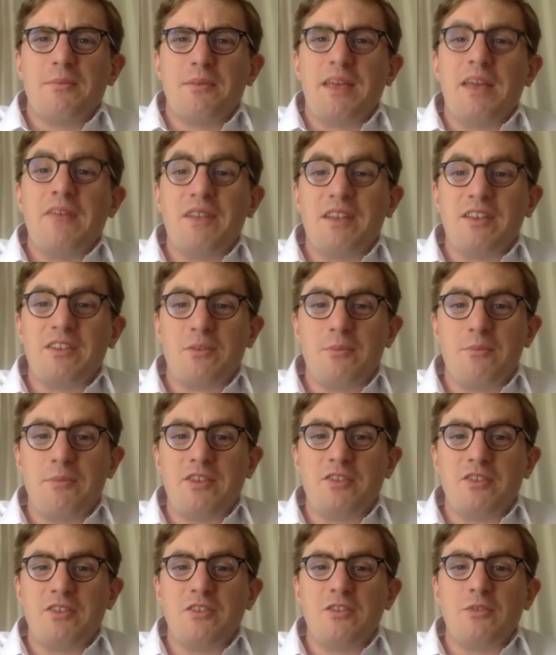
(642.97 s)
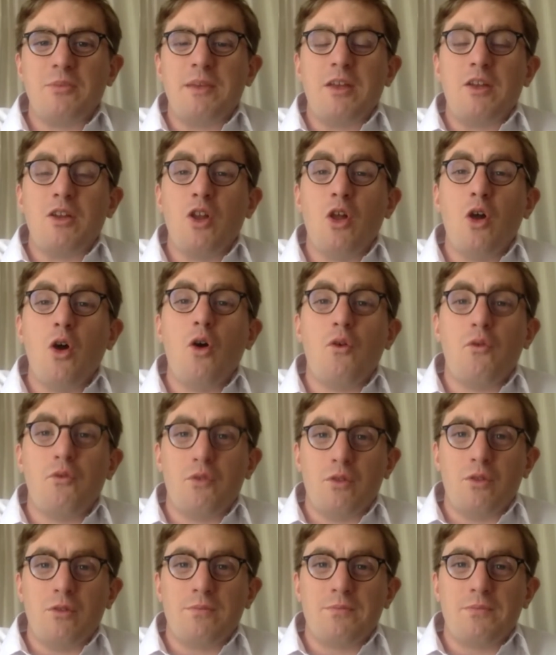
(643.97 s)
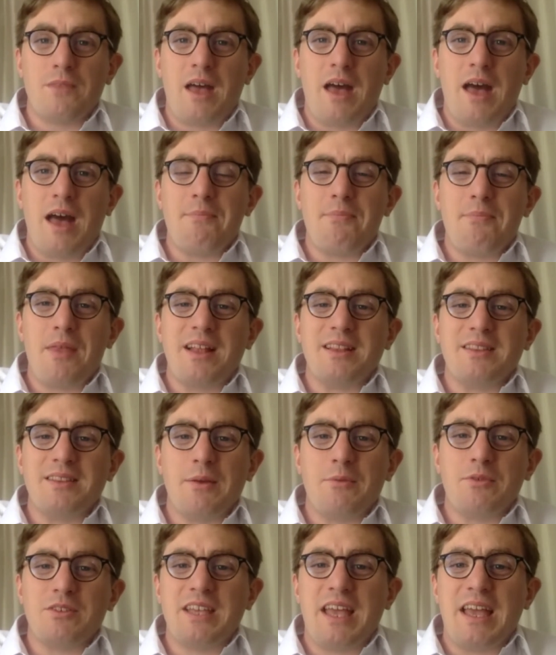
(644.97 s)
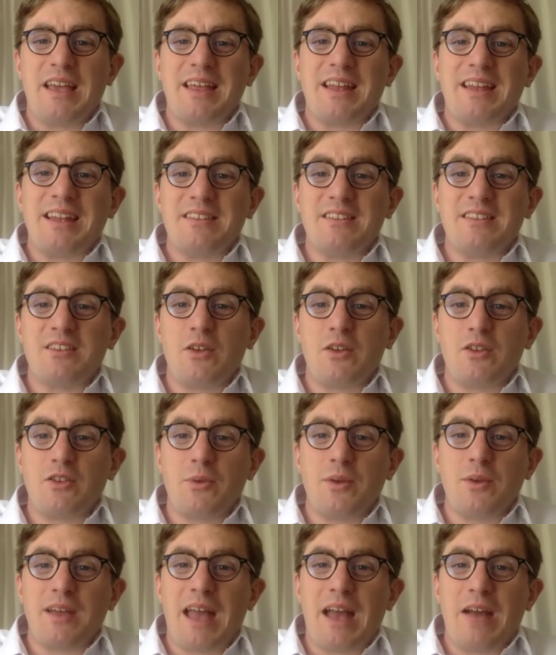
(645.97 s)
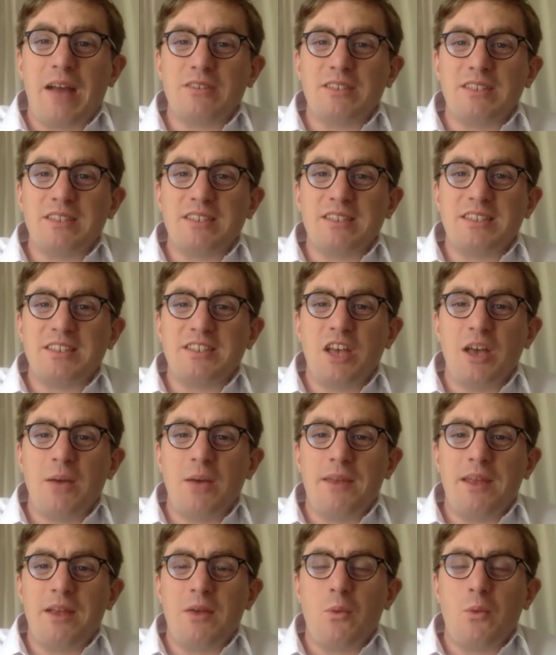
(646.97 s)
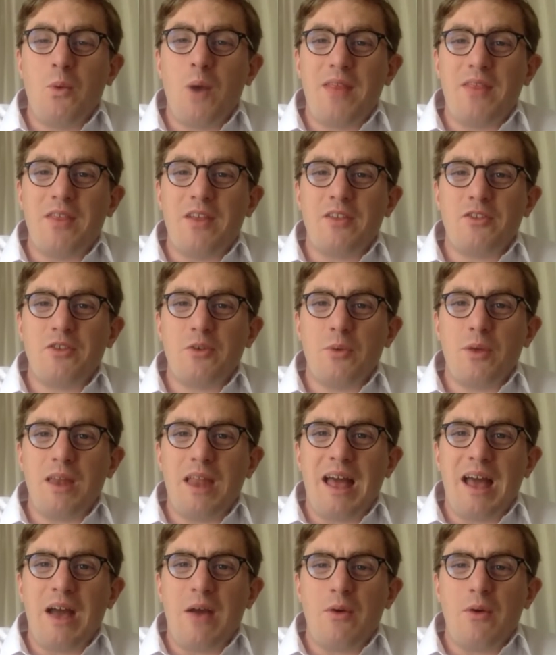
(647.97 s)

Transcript: giving submissions to be unlawful, and it would take that into account in determining whether to allow